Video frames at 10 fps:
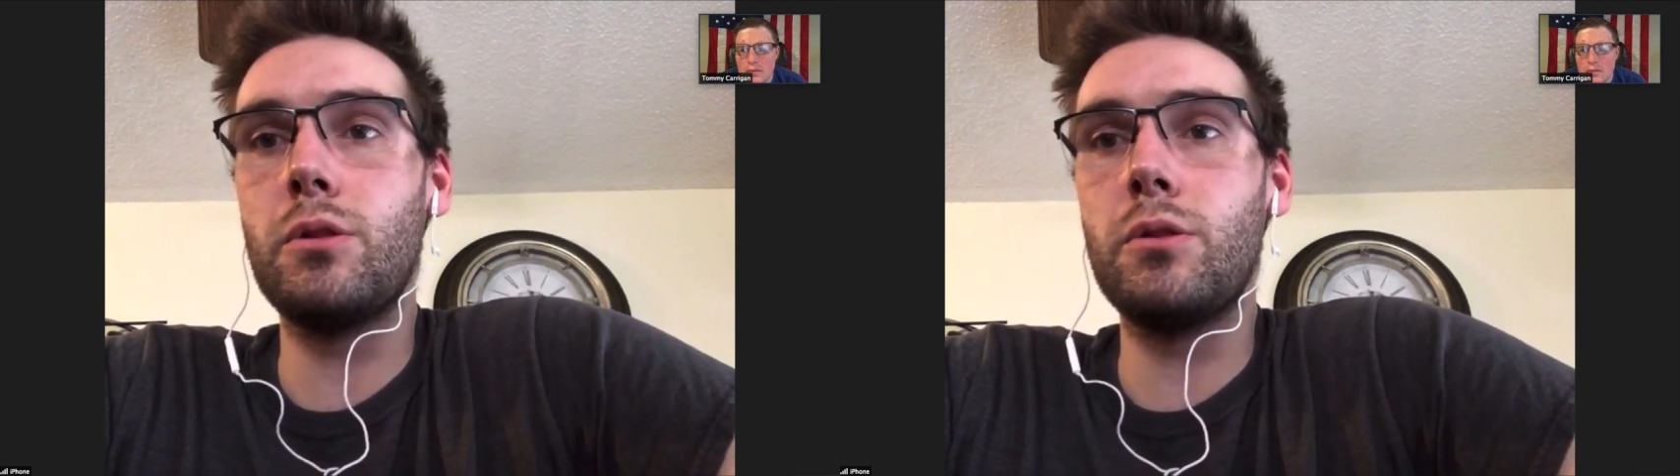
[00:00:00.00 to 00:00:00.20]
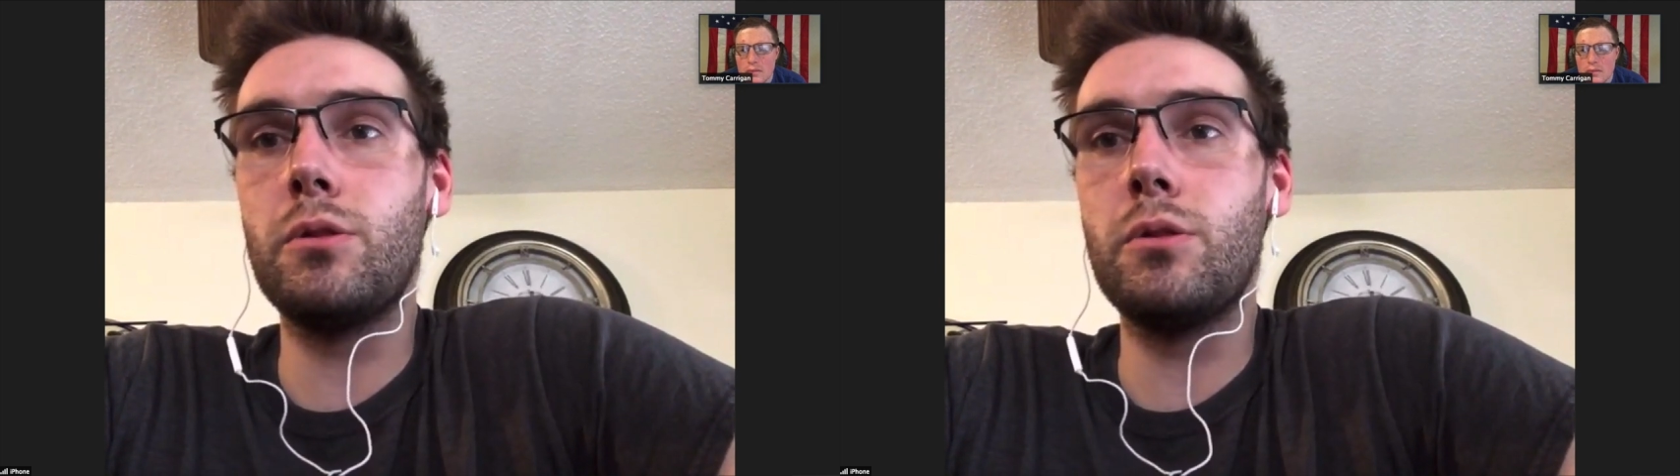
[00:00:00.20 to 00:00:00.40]

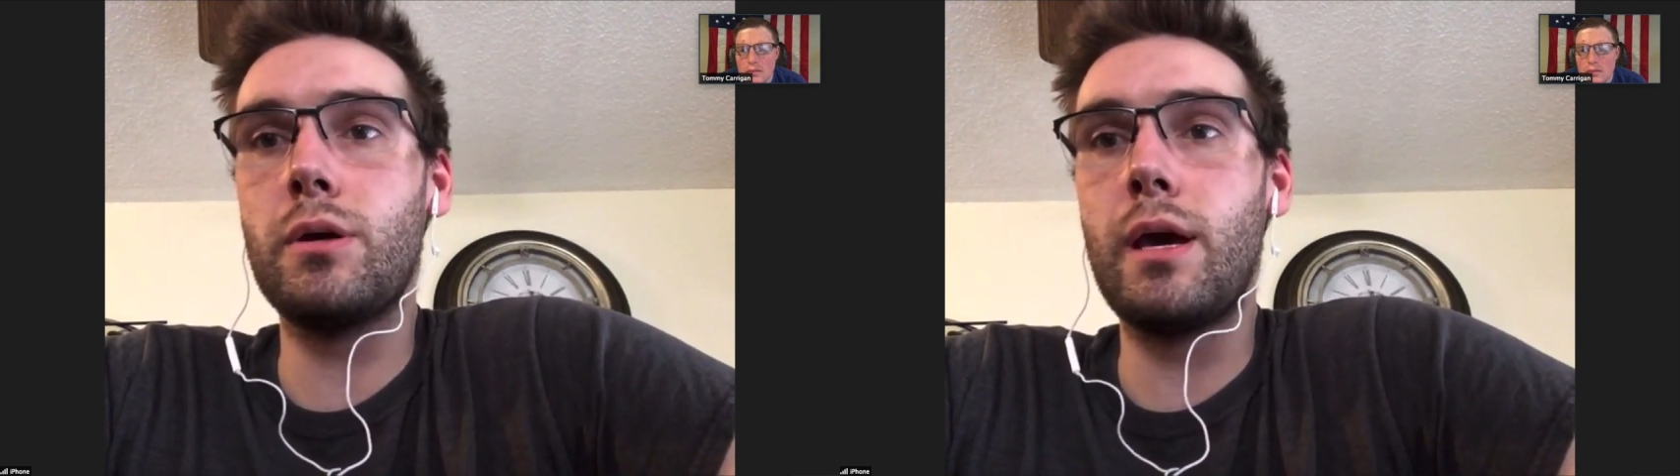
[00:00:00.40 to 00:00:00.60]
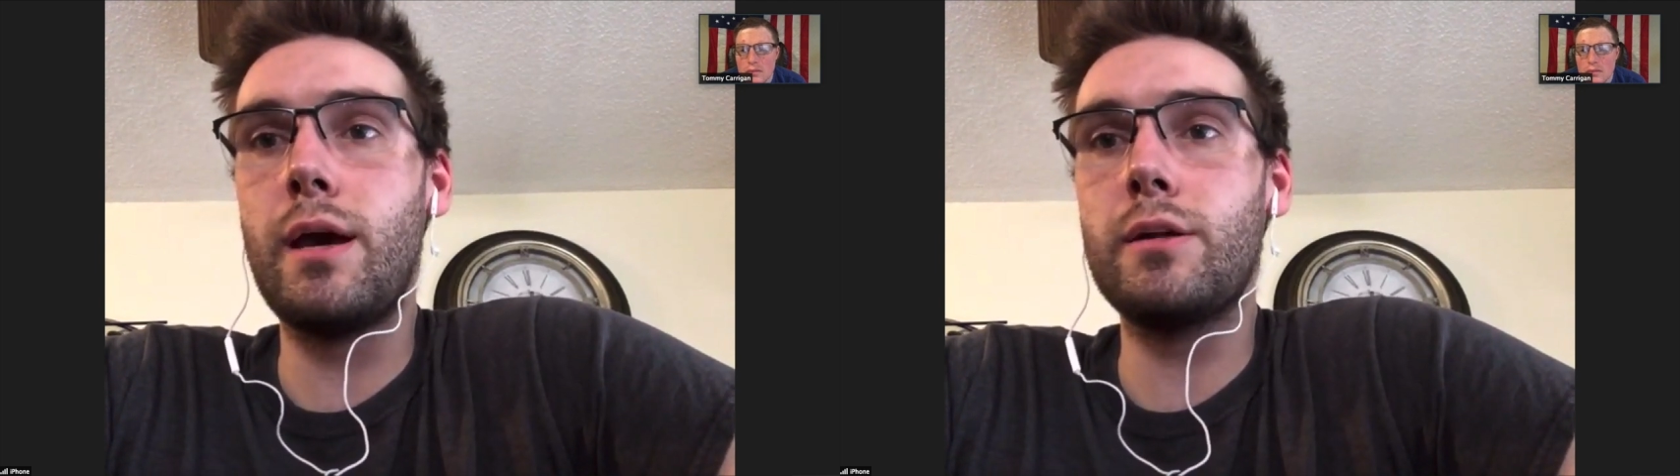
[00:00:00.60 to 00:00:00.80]

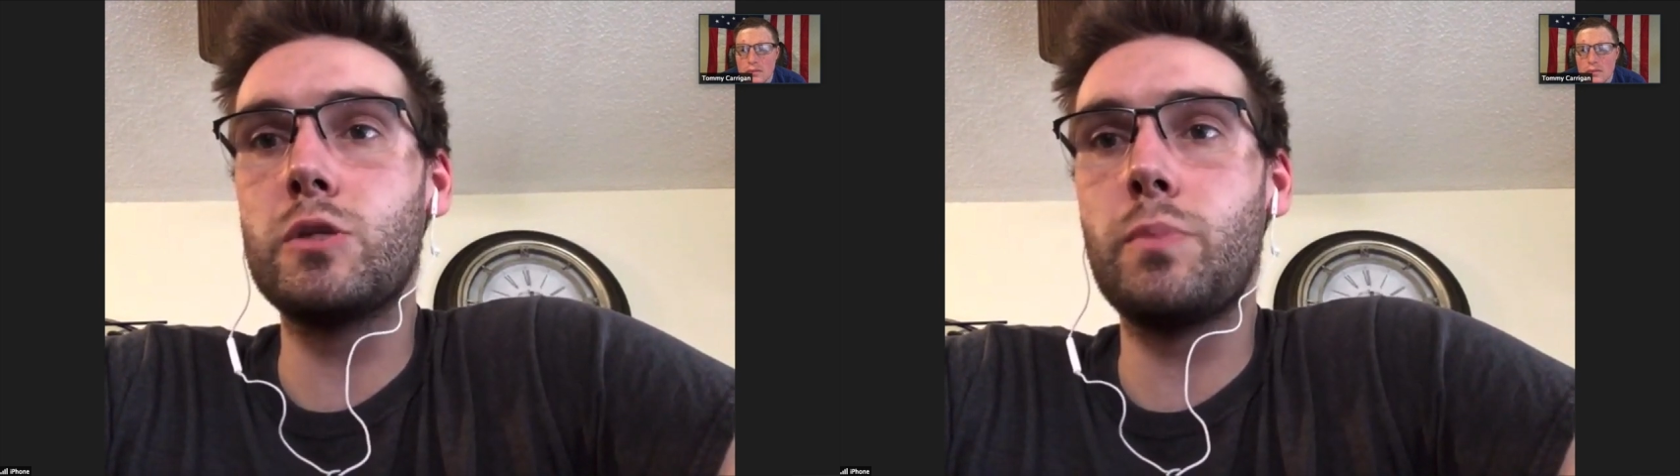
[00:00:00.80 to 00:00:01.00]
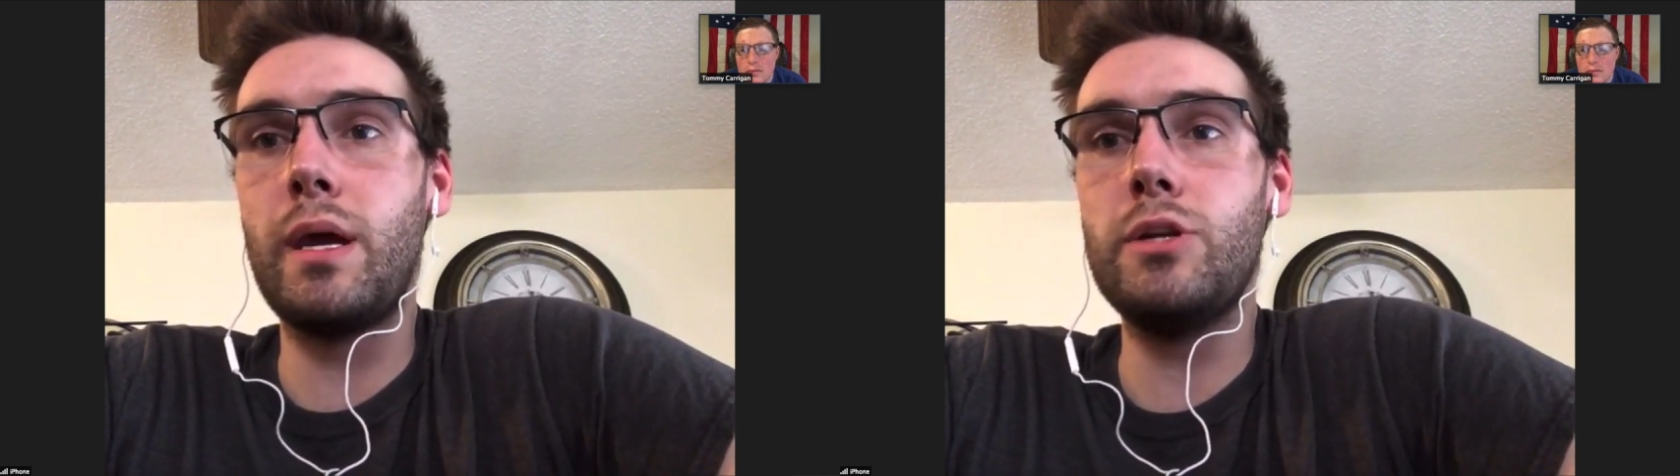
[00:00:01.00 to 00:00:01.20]
look at
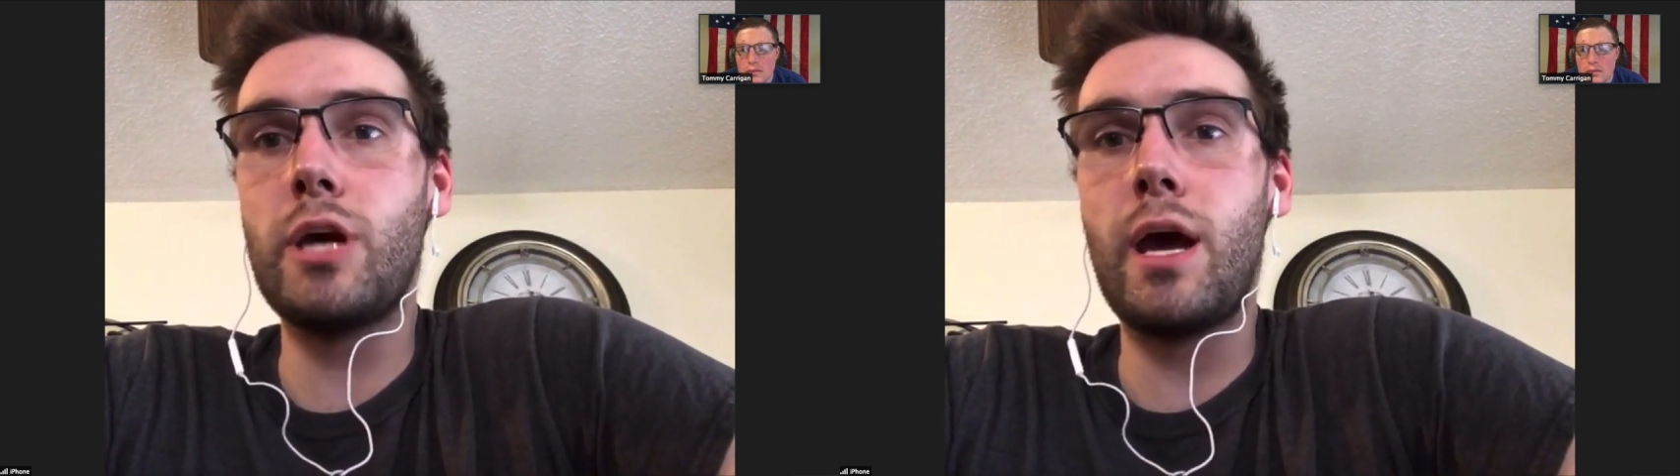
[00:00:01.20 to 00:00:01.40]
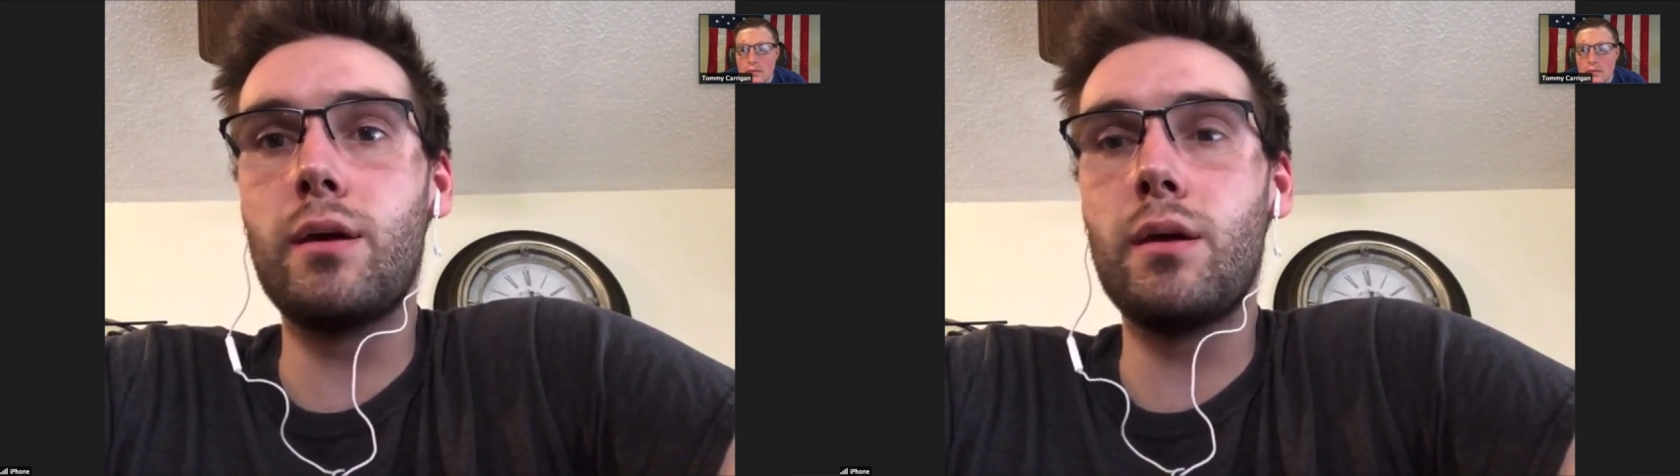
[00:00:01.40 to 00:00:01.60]
his
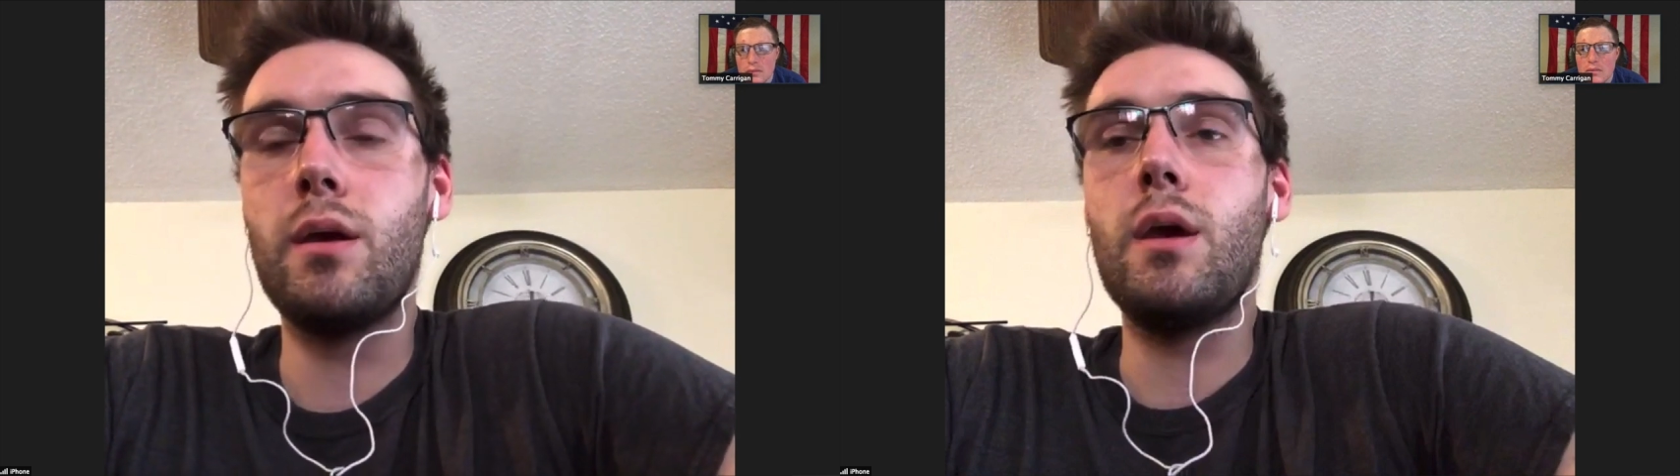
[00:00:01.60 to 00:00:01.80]
paycheck.